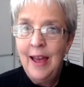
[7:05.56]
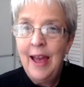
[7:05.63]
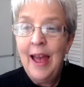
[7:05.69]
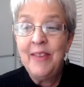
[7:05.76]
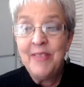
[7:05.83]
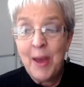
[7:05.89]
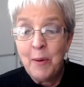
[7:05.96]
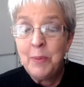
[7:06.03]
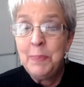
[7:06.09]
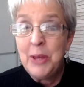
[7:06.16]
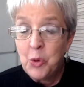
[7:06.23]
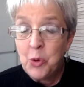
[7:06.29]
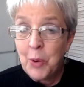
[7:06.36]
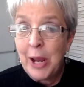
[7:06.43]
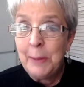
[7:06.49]
And that would be a
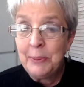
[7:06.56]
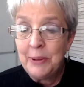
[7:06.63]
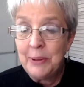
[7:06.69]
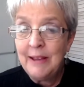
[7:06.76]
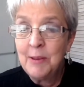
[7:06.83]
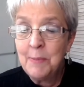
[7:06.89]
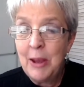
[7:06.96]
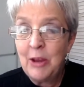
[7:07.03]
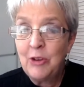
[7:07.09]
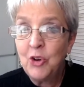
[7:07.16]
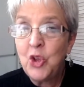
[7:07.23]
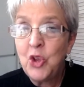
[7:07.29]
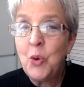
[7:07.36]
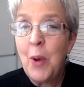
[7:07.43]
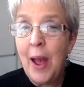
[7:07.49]
great place to make
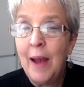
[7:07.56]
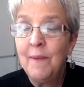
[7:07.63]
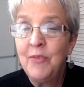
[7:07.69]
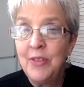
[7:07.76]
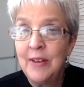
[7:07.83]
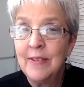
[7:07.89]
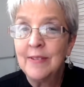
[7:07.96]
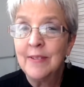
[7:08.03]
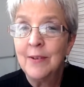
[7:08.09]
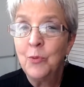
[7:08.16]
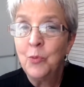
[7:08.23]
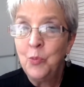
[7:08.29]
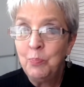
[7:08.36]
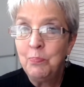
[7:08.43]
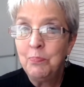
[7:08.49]
sure you have this
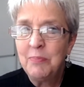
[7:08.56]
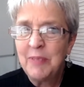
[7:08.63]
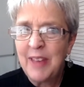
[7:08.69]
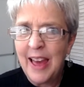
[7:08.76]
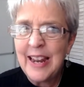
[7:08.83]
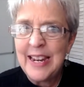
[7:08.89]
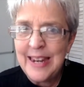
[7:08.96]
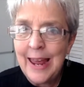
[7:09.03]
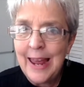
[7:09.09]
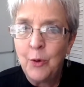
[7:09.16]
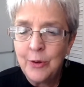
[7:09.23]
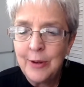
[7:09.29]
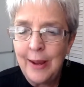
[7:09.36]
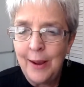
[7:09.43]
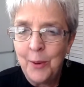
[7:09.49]
kind of
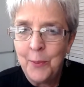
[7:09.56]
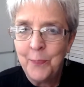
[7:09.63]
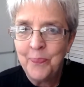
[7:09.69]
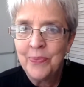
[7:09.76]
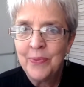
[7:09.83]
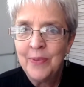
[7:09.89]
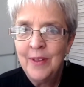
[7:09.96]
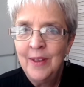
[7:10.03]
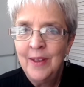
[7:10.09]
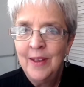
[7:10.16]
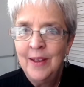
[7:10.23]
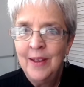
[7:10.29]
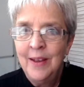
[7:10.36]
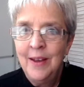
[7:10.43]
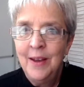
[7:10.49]
nailed down.
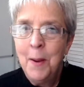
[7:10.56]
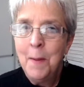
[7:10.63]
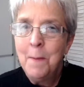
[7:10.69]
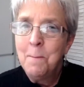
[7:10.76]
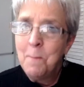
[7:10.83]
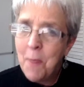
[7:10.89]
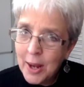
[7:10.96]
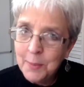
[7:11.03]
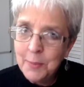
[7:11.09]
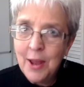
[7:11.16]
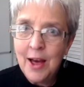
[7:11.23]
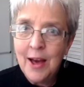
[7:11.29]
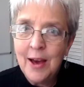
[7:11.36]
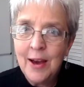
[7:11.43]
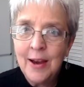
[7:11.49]
Bottom
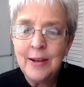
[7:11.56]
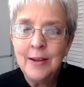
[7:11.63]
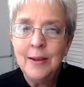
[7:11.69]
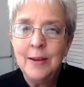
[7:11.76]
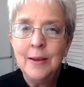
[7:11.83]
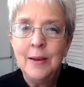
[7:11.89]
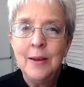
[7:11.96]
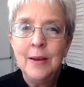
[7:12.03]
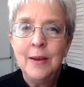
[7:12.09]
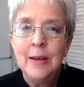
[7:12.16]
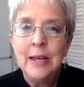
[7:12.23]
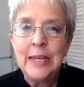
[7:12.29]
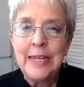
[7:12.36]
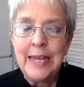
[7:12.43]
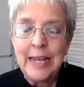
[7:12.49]
line,
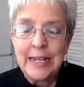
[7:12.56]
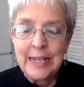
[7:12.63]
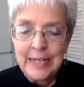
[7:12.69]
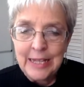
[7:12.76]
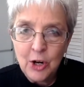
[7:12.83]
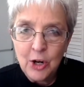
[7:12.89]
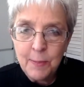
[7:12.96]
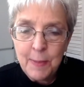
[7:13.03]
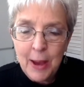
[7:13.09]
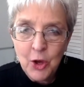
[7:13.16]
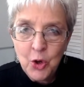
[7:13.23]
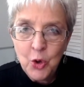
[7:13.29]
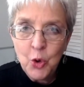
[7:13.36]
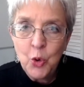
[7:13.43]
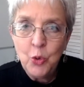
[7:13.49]
get clear about
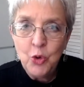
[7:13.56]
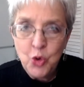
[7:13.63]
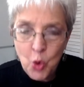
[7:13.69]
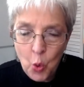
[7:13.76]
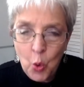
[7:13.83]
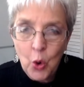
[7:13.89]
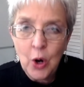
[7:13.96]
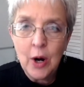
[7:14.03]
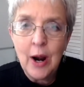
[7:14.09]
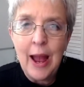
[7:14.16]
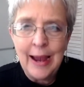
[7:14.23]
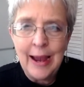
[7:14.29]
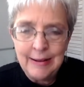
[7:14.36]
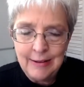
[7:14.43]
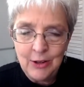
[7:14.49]
who your
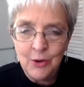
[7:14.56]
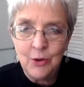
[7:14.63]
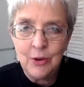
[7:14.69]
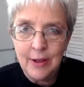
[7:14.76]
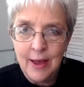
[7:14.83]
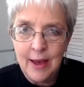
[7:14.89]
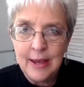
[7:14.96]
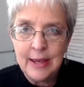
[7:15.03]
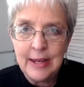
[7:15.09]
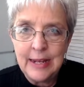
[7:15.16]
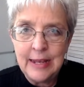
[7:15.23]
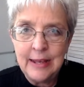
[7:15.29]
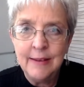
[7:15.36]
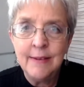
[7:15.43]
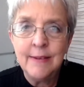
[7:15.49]
ideal client
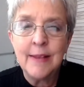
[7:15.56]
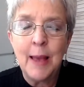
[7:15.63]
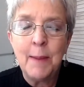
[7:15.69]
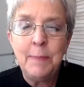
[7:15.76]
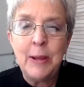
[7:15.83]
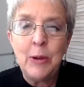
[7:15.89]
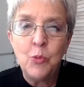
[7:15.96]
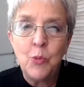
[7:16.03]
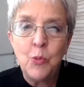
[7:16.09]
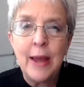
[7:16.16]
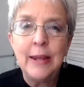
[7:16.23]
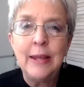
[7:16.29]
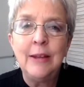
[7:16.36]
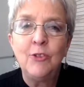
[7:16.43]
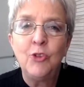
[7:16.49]
is and be
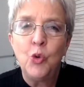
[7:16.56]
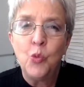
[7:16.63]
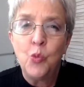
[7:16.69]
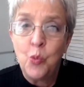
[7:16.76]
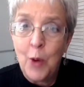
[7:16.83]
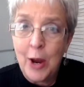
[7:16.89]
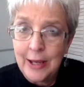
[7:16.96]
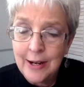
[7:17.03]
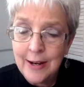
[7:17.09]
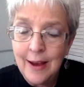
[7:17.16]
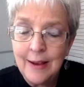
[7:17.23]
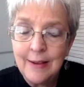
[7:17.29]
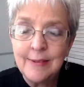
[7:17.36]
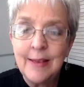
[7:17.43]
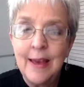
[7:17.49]
ready to
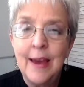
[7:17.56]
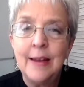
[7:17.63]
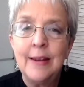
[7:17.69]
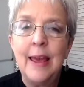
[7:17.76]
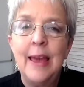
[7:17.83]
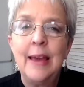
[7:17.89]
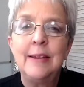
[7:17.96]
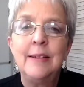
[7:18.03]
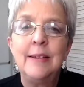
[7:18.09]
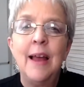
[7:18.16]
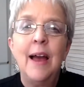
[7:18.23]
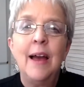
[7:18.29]
recognize that and